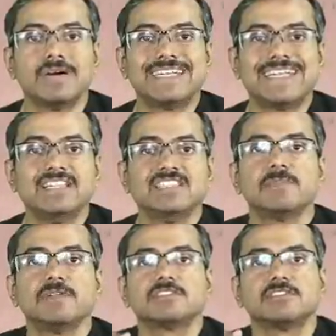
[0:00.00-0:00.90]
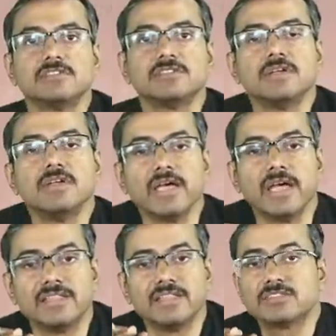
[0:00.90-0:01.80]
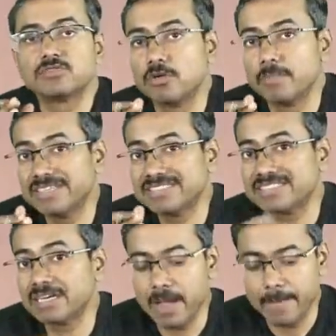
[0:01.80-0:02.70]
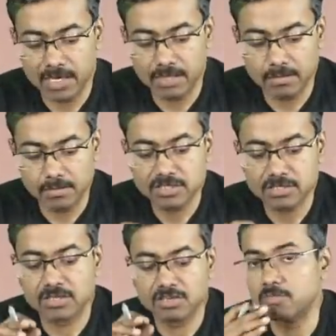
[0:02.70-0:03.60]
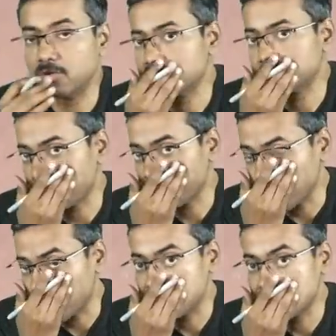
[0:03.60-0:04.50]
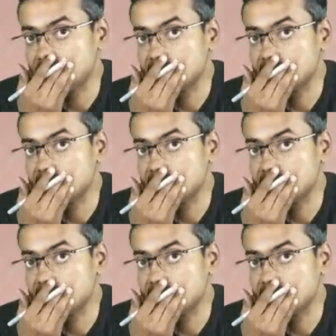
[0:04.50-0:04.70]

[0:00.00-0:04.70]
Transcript: a tense blister. And this is going to be a subepidermal blister of bullous pemphigoid.